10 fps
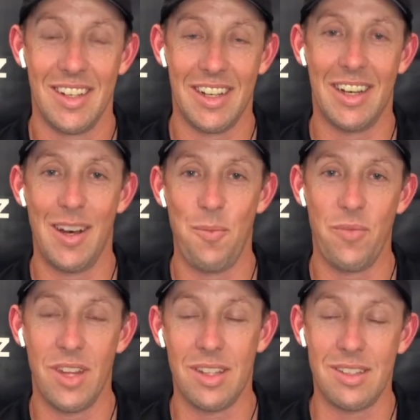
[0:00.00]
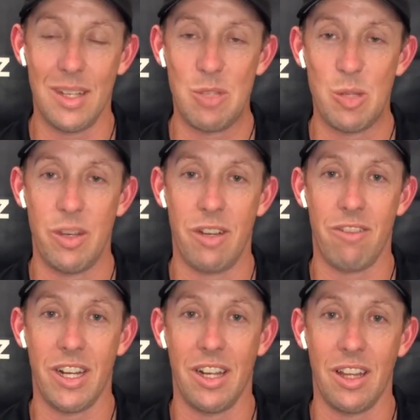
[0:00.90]
It seems to be a
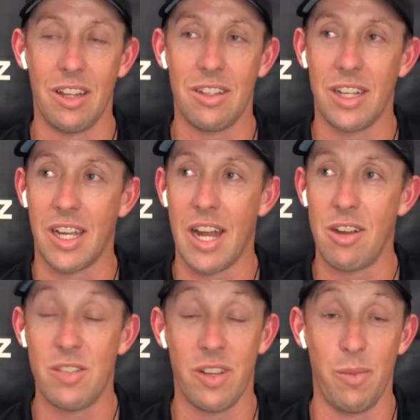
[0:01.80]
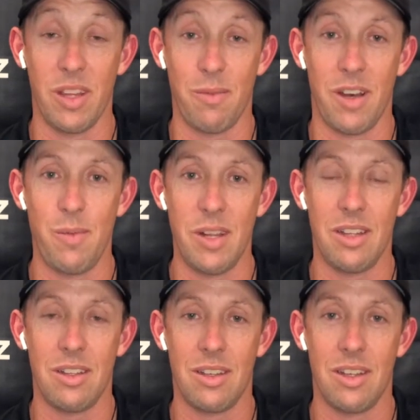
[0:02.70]
regular occurrence for him at the
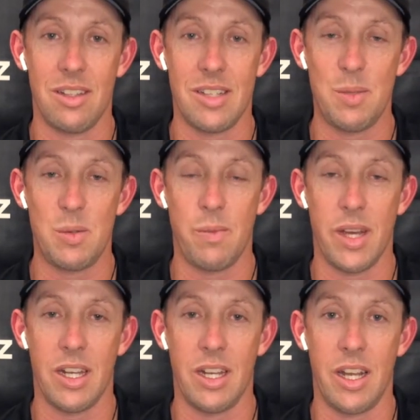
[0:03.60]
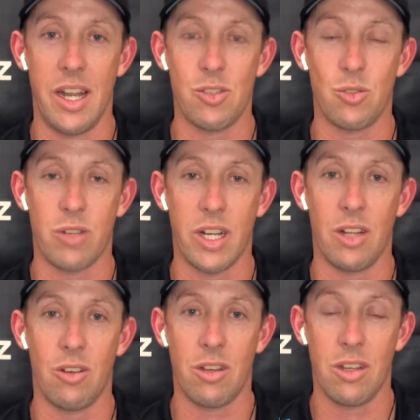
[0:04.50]
moment. He seems to be making international
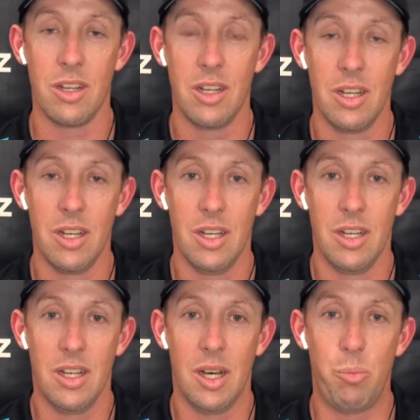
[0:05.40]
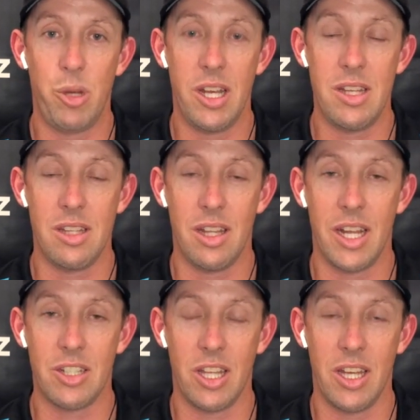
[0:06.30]
cricket look a bit easier than it
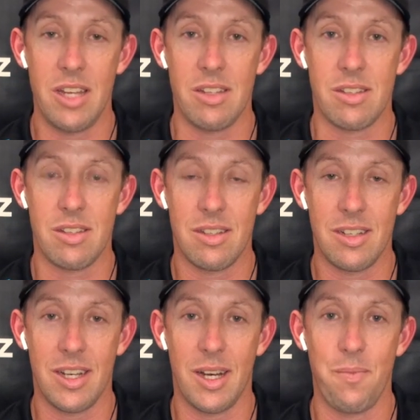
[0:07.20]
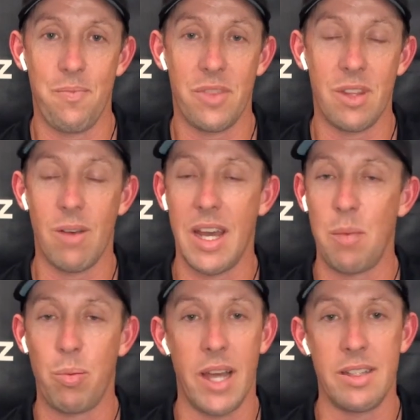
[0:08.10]
actually is. The way he
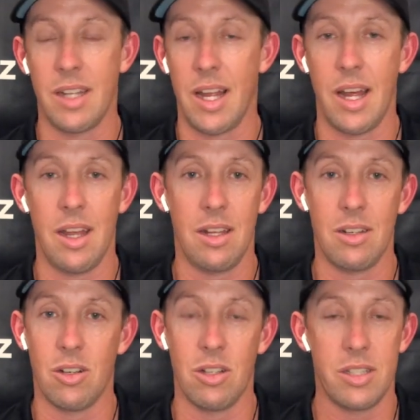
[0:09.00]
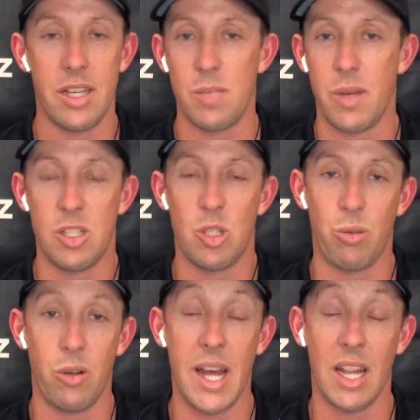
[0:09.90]
played today on Test match
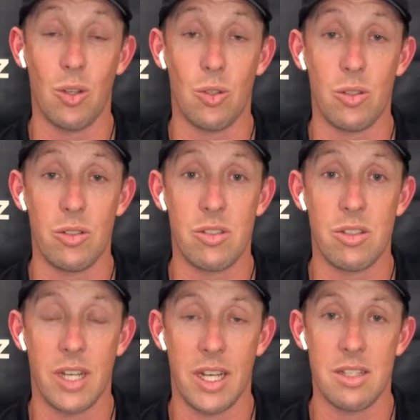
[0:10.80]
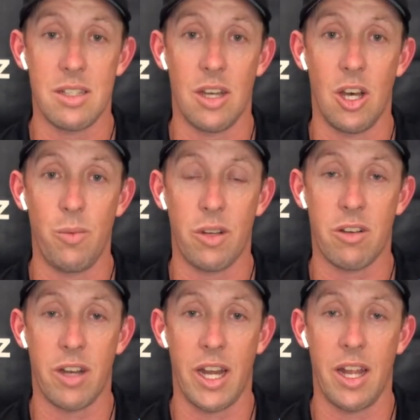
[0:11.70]
debut at Lords, I guess the home of
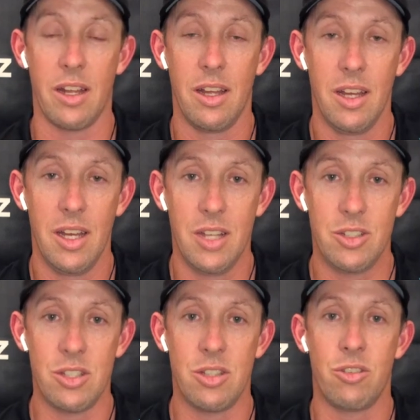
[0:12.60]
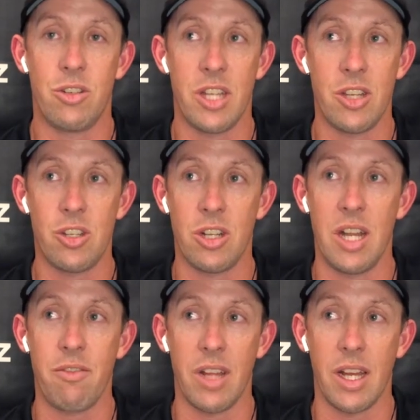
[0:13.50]
cricket, just the tradition and
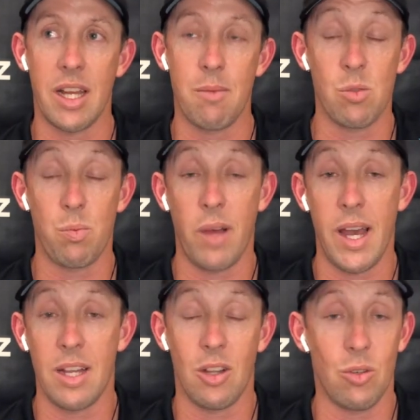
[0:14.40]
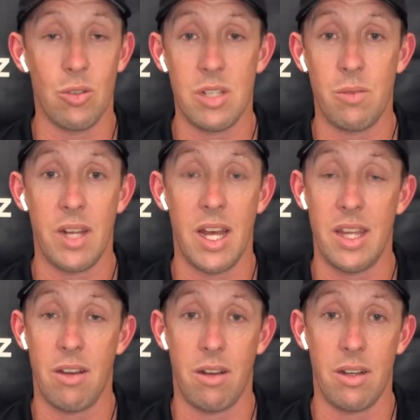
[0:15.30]
everything that comes with playing at Lords, and he went out
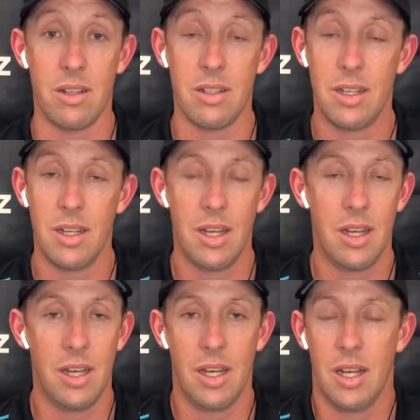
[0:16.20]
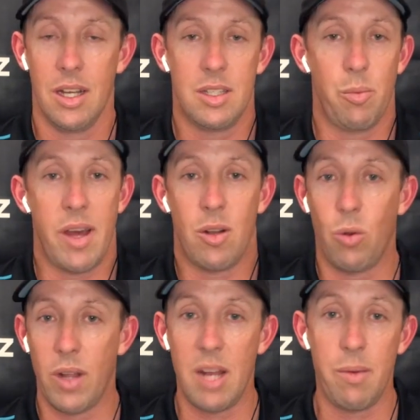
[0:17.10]
there and to bat all
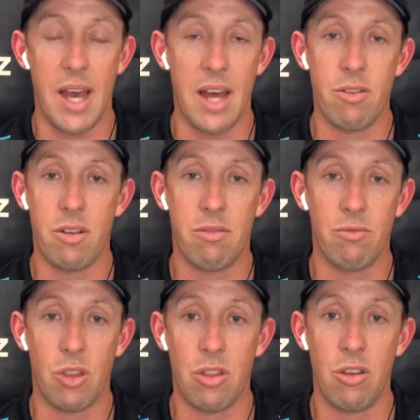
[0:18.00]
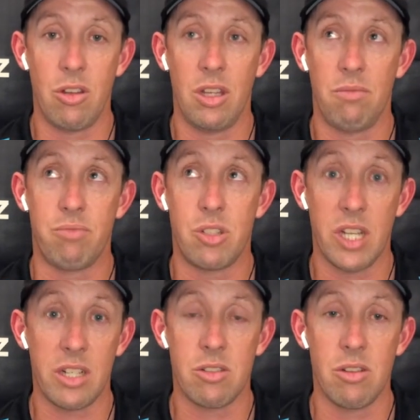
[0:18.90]
day, to be
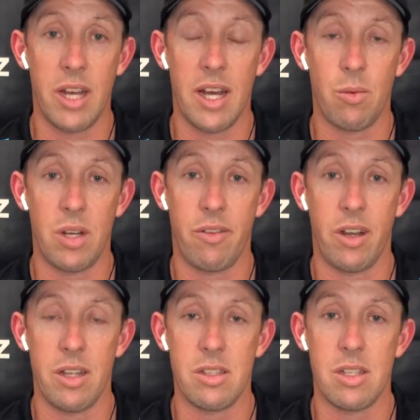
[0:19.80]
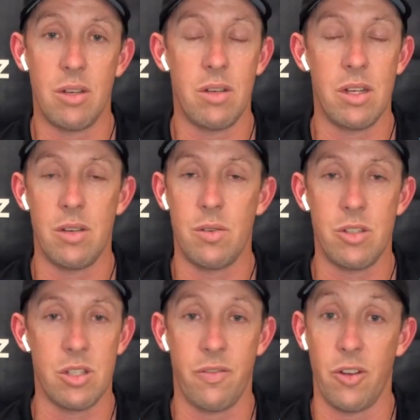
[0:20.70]
136 not out or whatever it is, it was
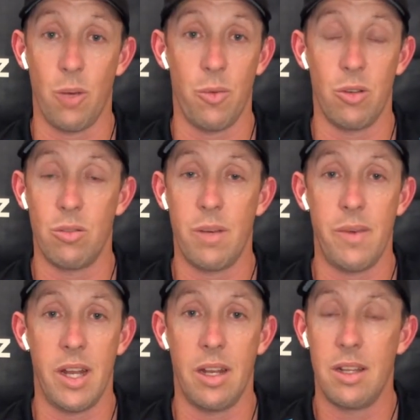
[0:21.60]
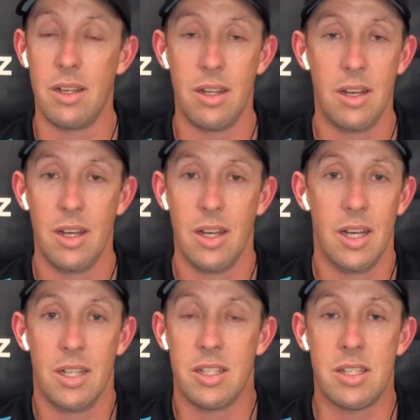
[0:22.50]
just phenomenal. I mean,
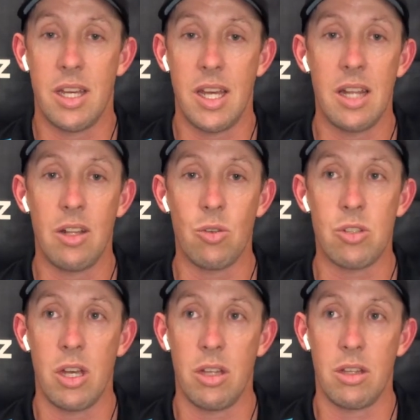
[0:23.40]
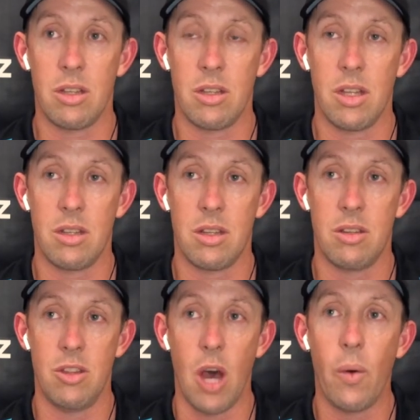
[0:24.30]
to see, and also
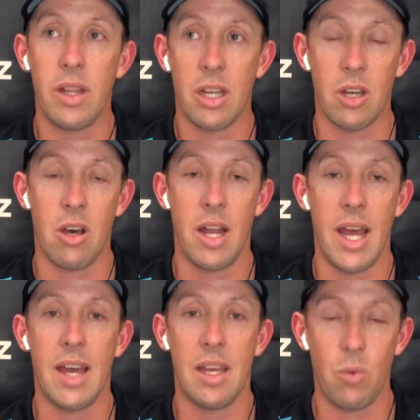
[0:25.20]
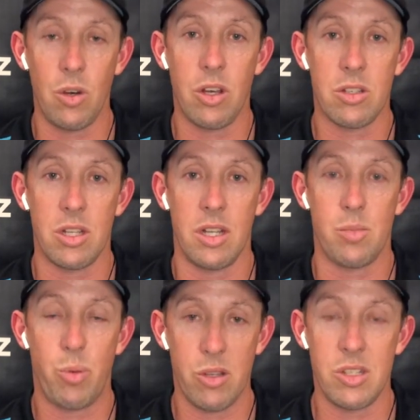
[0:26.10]
knowing the guy and how he works and his
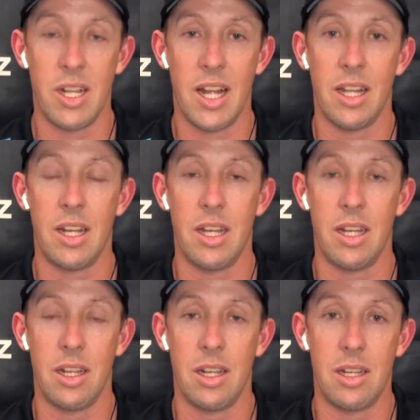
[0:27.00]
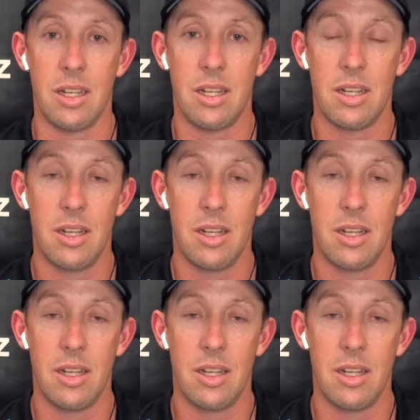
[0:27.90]
personality and